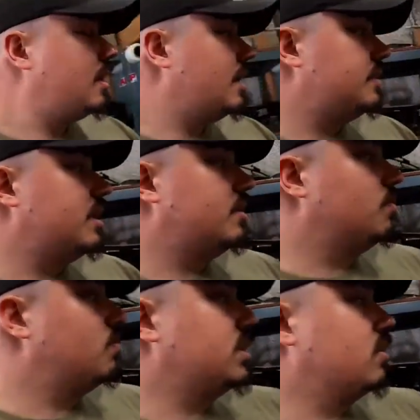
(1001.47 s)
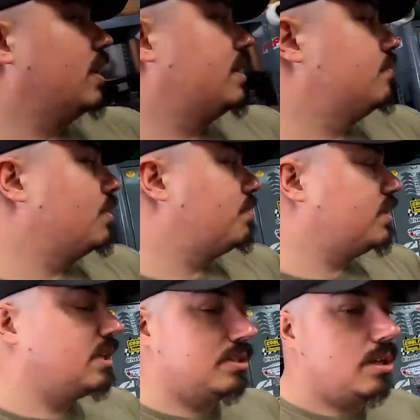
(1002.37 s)
And then we go ahead and we
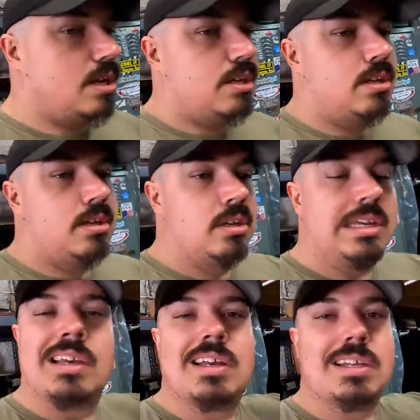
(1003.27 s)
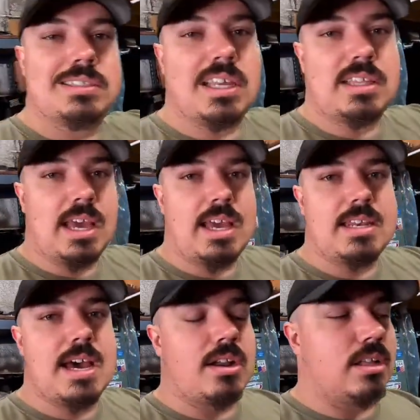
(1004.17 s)
put this on, set the
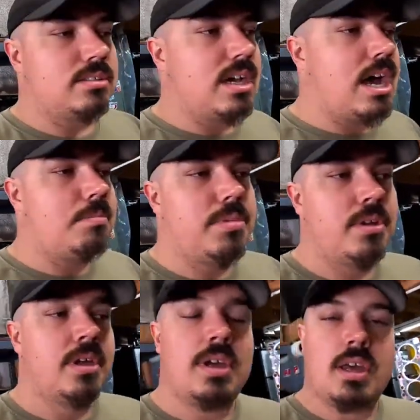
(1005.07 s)
head down on top,